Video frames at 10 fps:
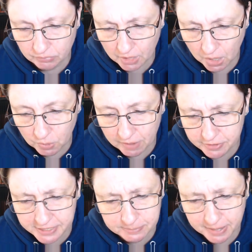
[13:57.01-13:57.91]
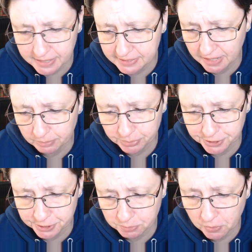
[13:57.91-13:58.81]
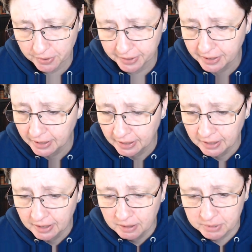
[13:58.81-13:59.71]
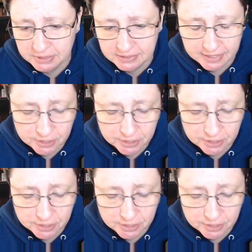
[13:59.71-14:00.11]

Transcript: However, this man is not British born, but instead a